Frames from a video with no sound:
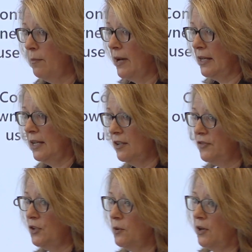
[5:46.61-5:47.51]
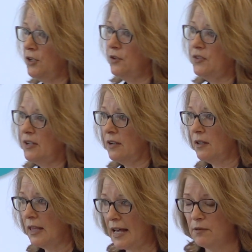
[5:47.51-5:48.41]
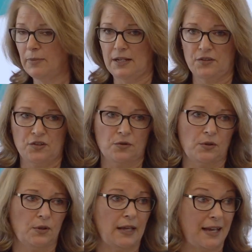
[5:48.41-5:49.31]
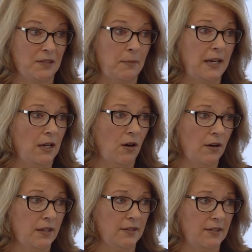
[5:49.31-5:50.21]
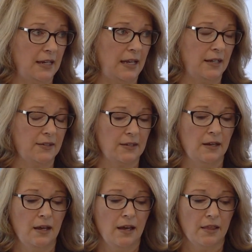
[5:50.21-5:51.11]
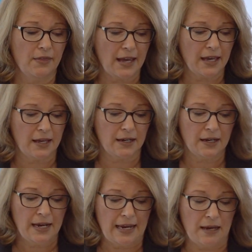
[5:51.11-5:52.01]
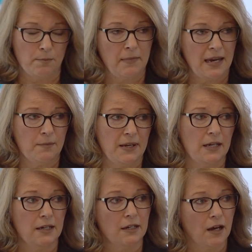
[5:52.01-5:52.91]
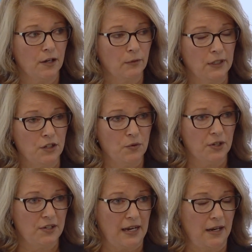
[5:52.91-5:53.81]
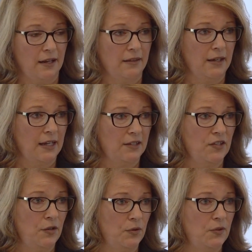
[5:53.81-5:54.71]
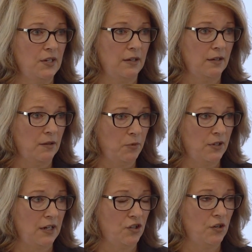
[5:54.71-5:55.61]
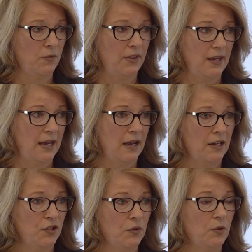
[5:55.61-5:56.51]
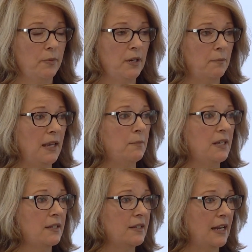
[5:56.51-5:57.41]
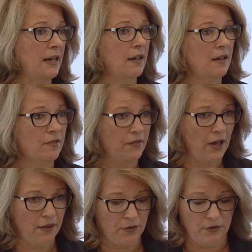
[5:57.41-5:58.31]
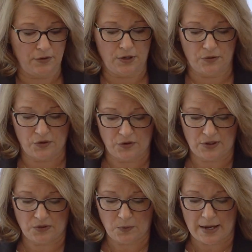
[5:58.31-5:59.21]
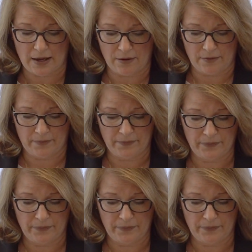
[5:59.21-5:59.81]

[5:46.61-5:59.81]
But if you are using a cloud-based tool, as many are these days, then it may be not only your data that gets used in the production with the AI tool, but it may be the data of other users as well.